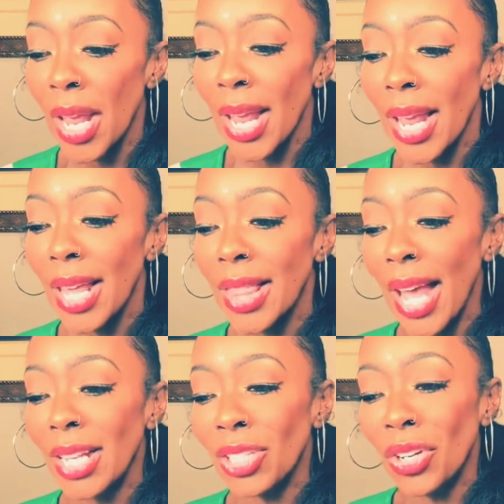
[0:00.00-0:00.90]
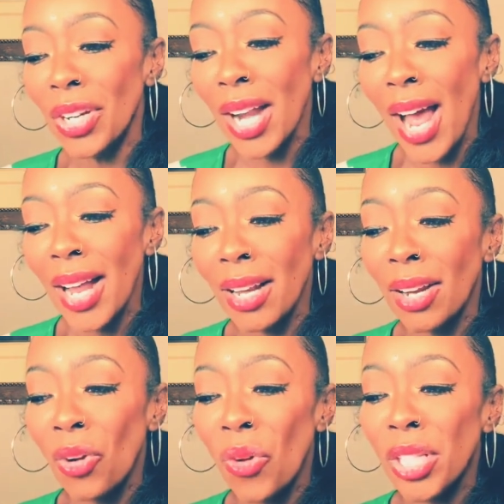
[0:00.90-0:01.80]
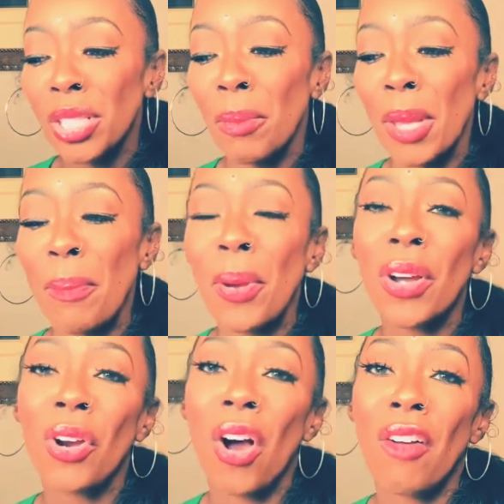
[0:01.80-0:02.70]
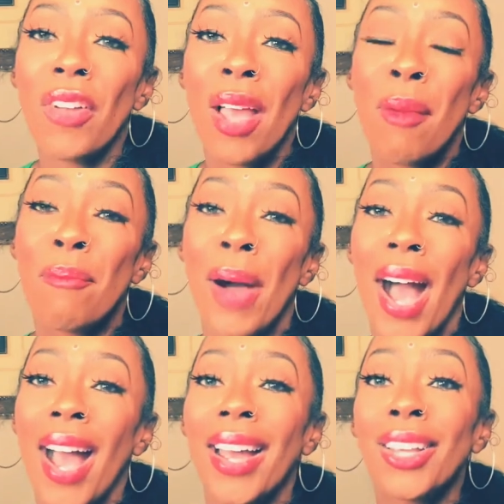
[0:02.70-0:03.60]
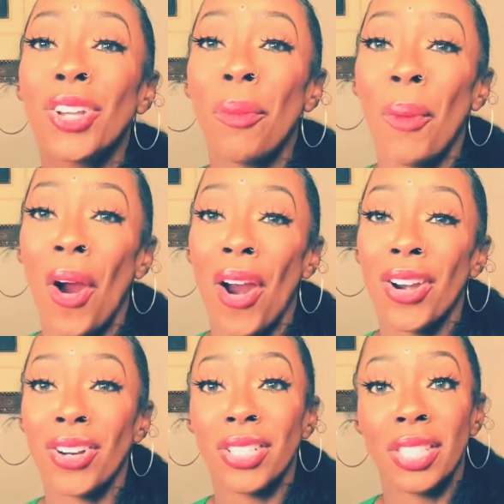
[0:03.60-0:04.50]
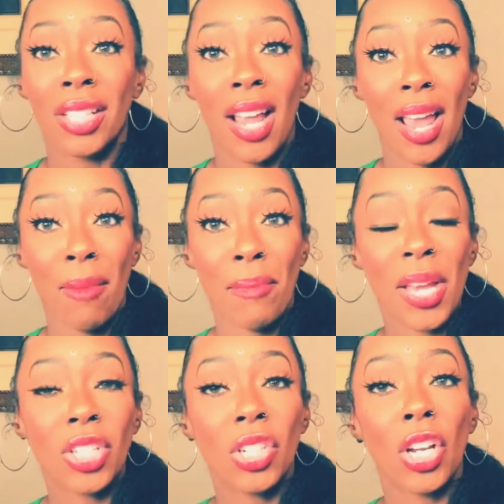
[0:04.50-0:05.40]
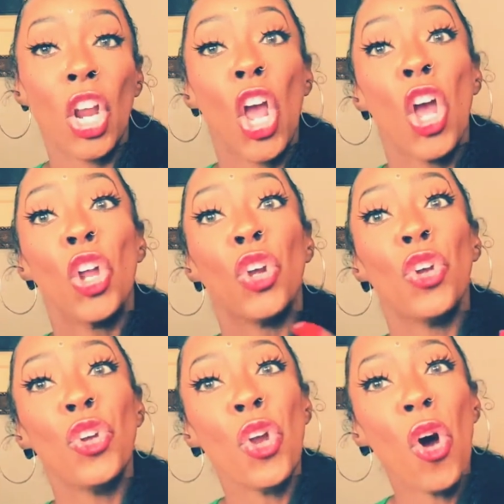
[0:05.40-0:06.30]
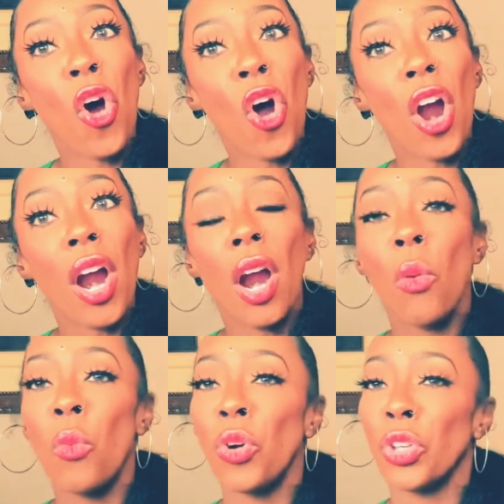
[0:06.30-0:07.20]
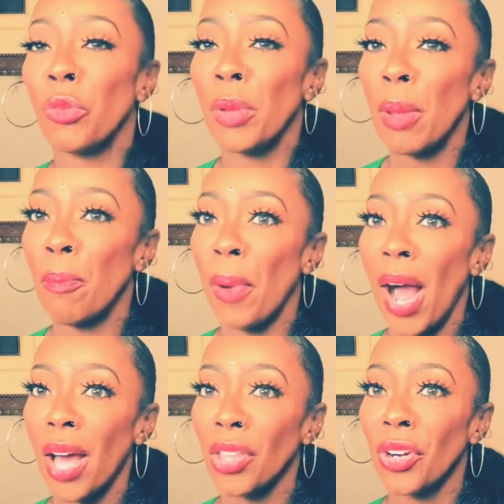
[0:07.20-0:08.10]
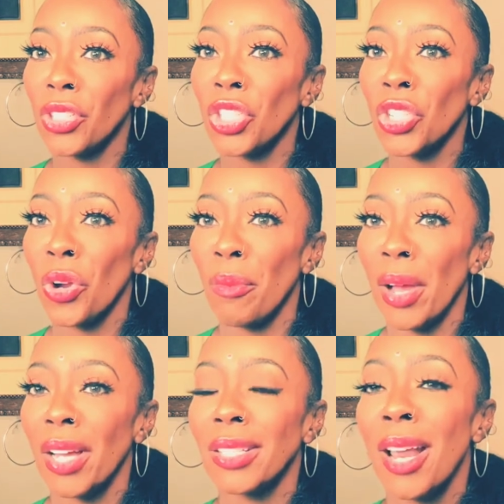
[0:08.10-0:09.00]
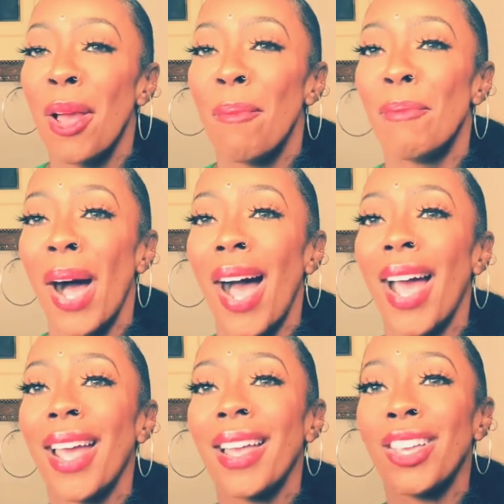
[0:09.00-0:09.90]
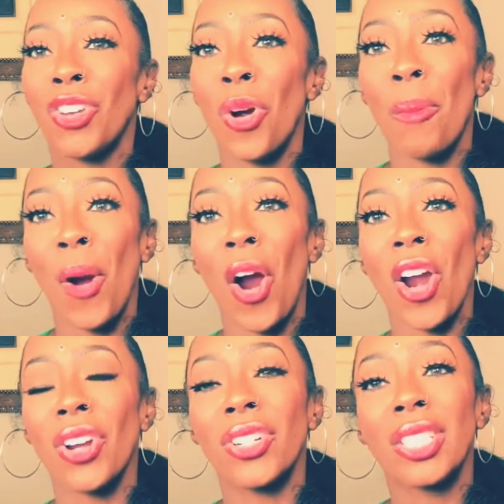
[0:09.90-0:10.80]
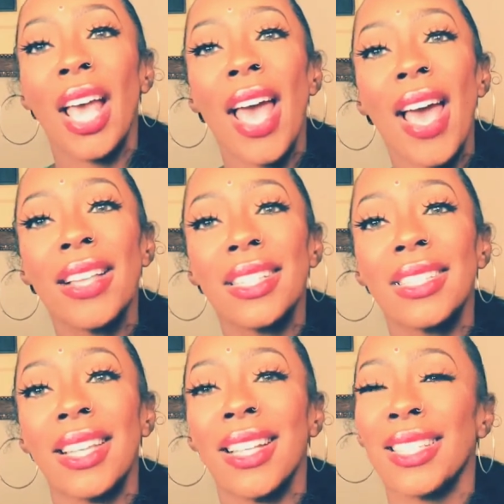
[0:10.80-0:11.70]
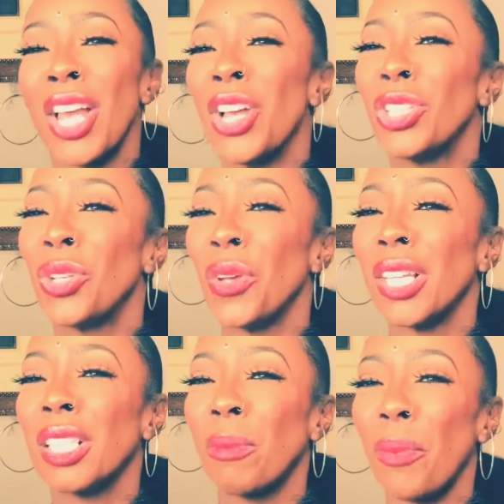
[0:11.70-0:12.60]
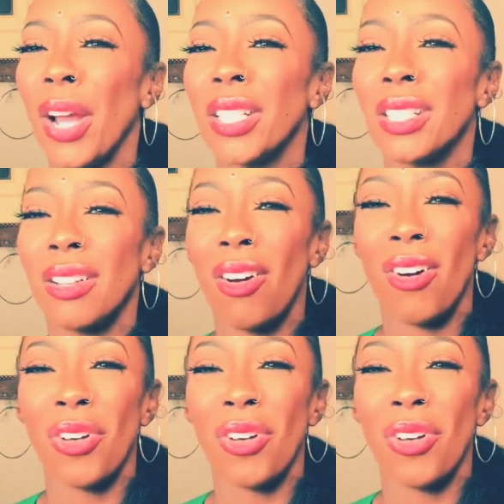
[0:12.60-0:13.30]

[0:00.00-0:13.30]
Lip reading: in that you're not going to be put off by your partner's ambition, nor will you be bothered so much by your partner's hesitance to express all